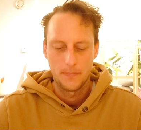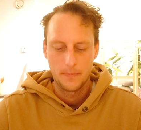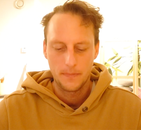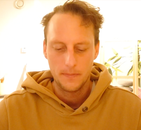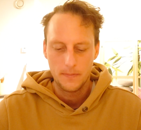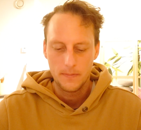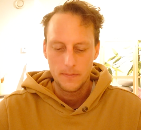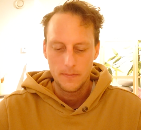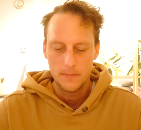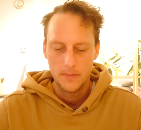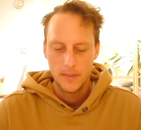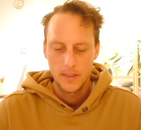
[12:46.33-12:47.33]

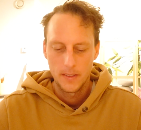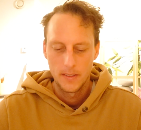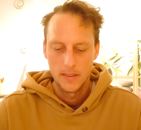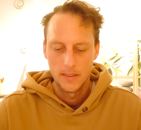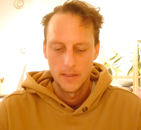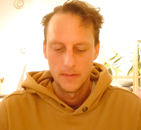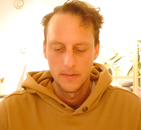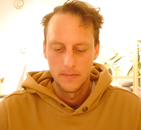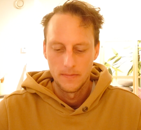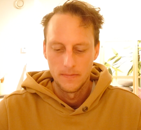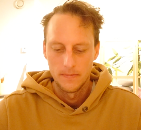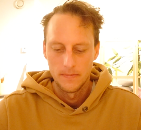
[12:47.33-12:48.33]

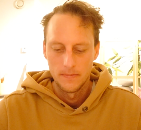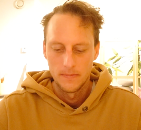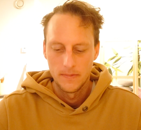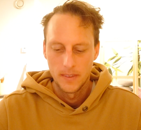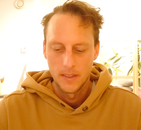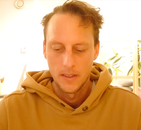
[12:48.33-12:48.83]
No one is speaking in this clip.